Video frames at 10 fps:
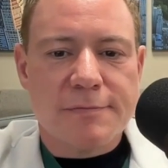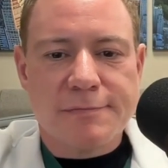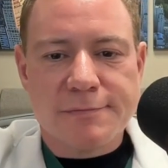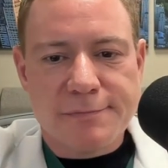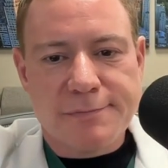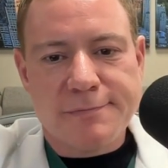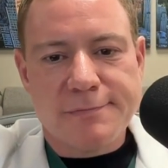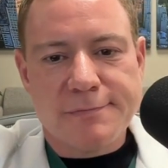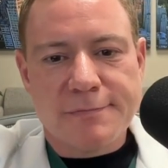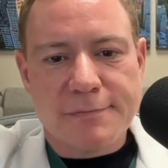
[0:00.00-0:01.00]

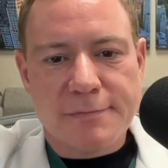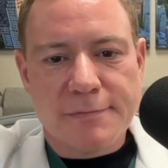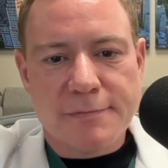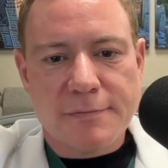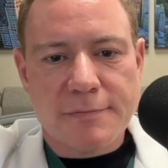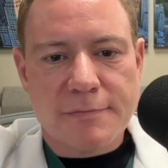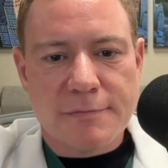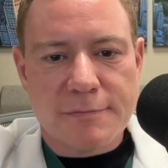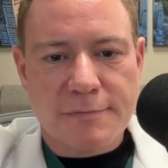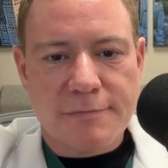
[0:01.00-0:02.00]

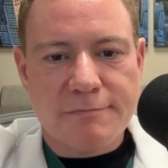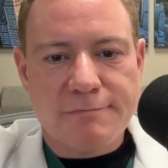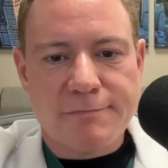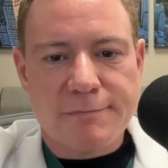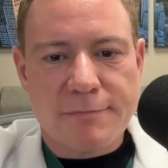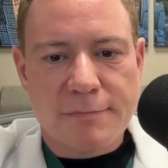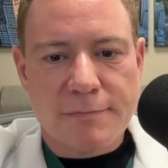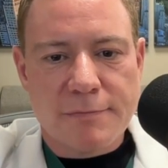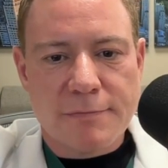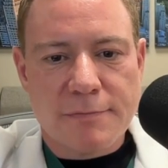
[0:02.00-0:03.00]

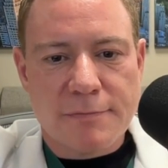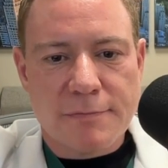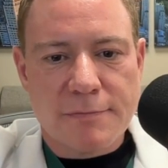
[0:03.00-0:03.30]
No words are spoken by the person on screen.